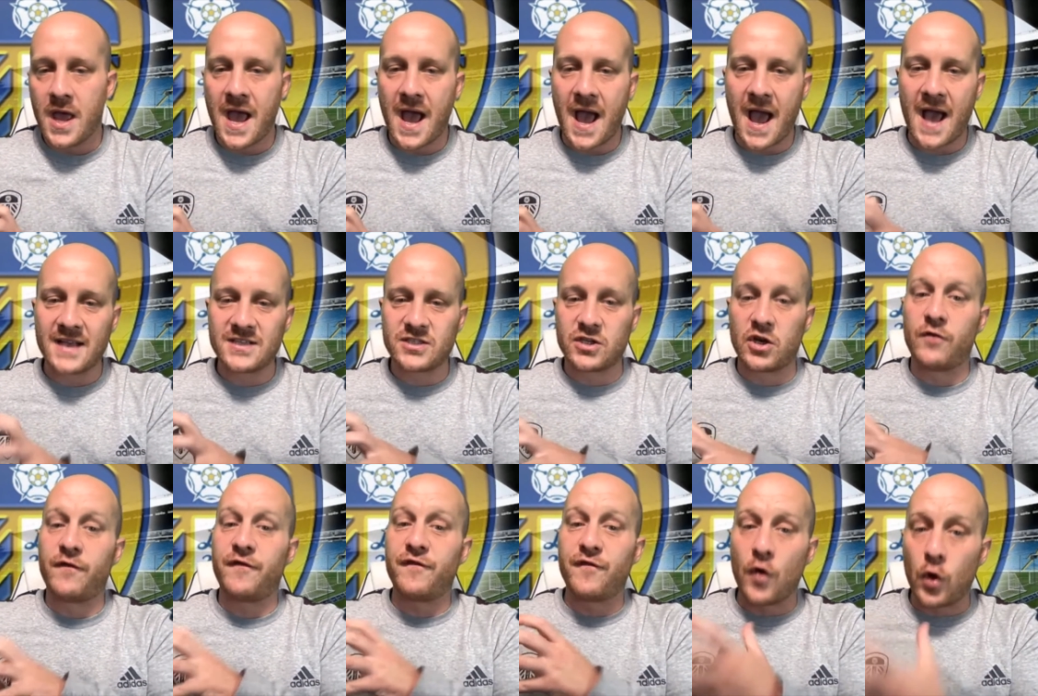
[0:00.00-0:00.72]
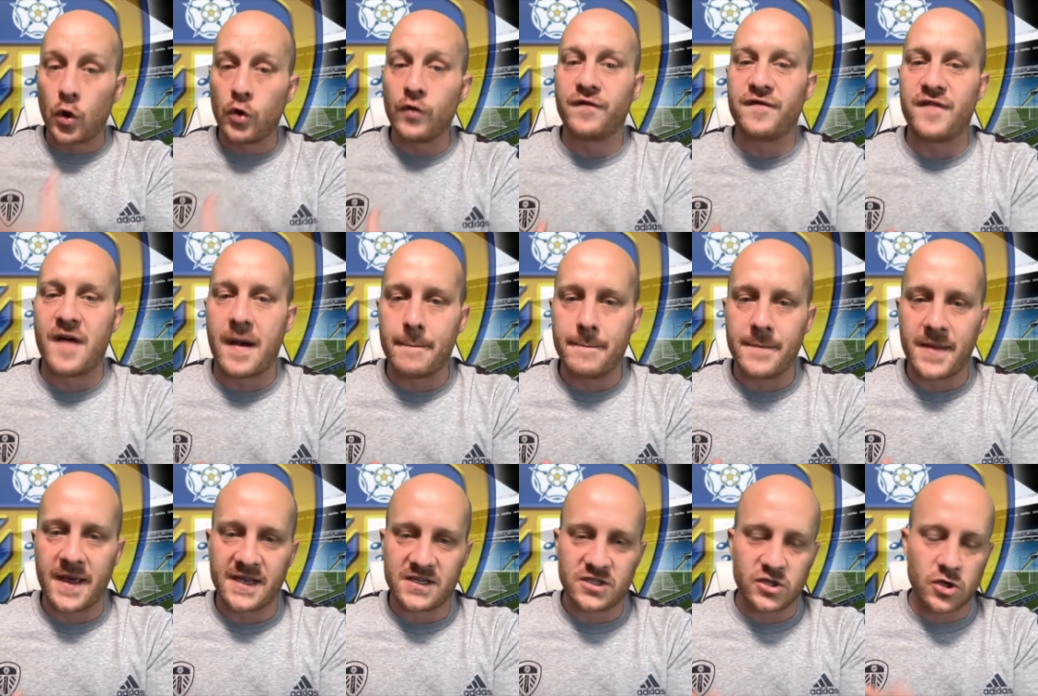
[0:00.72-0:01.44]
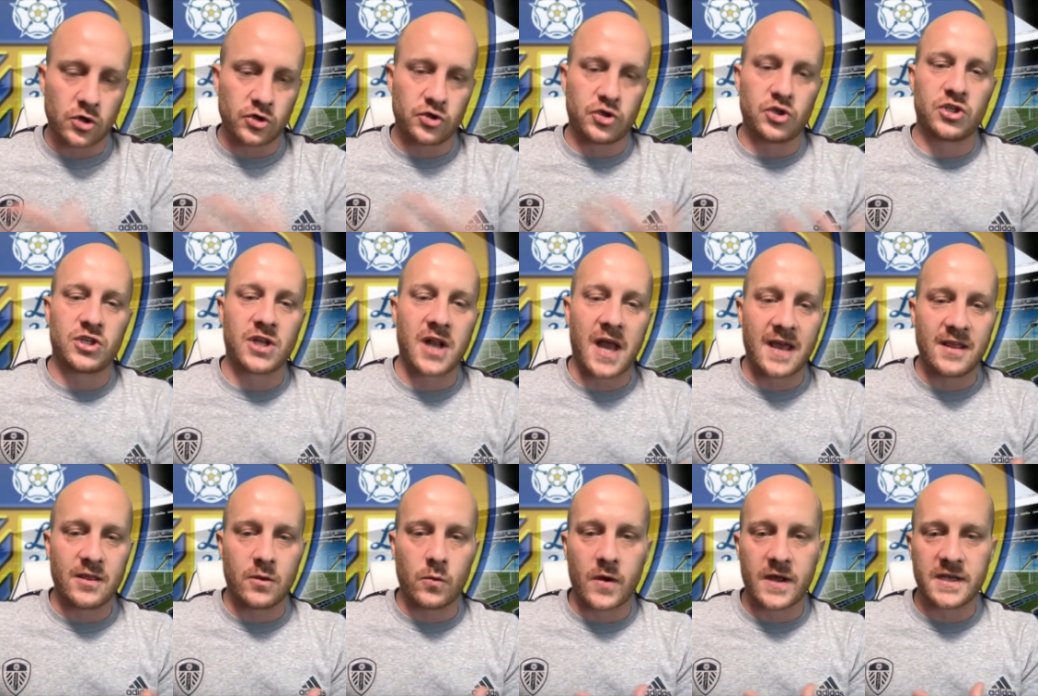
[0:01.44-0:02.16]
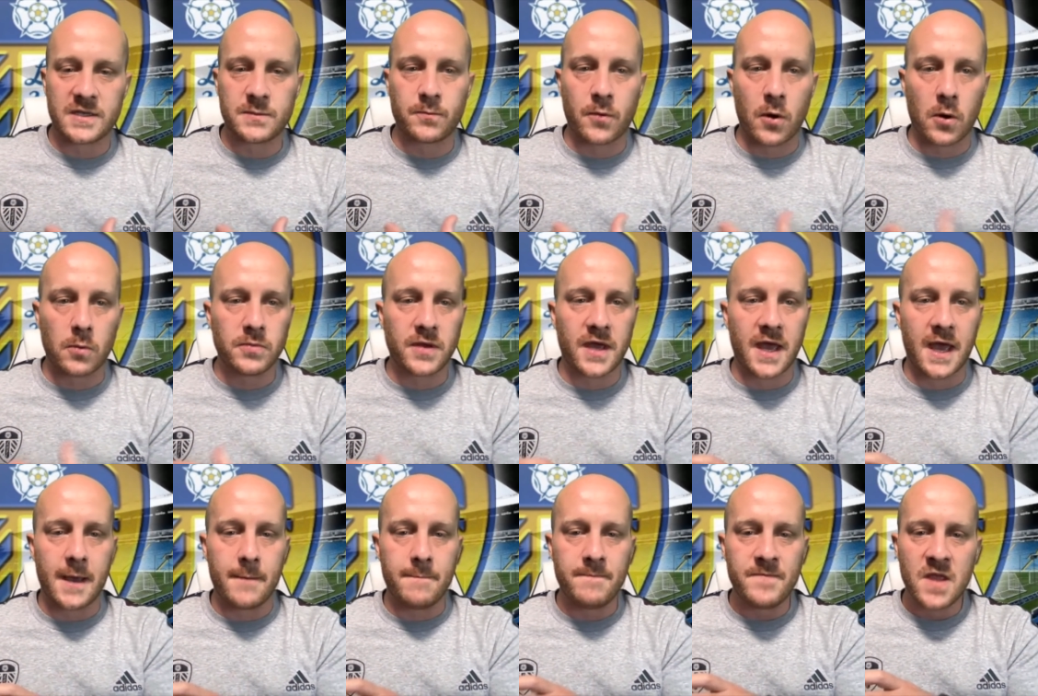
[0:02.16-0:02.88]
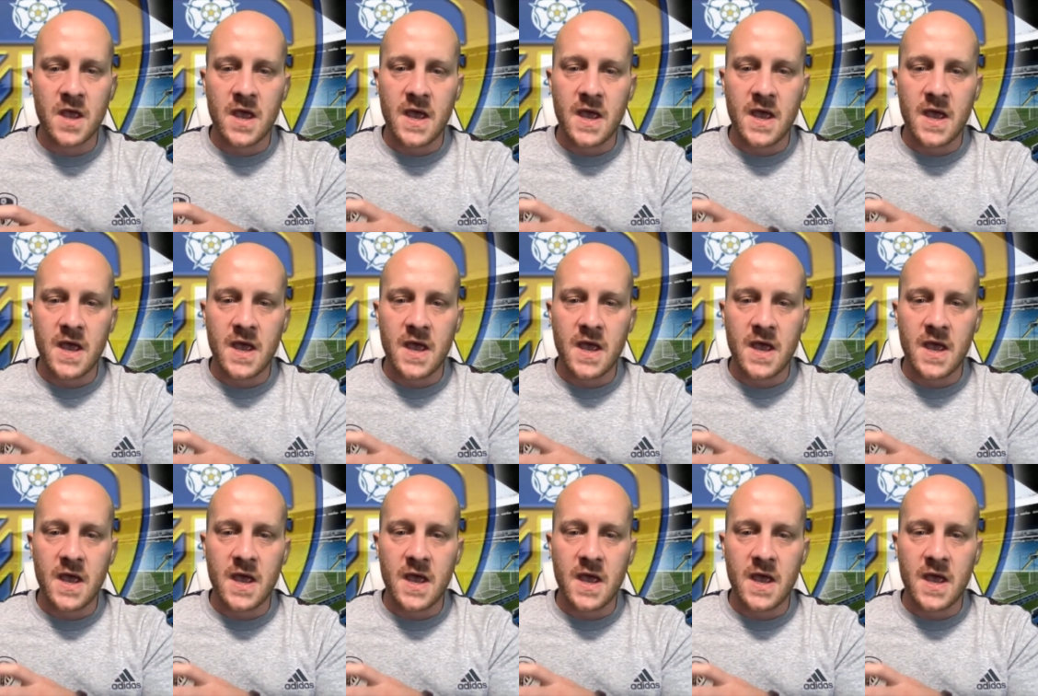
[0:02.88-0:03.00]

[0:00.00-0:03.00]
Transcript: as a full fan base, not just like the West Brom game.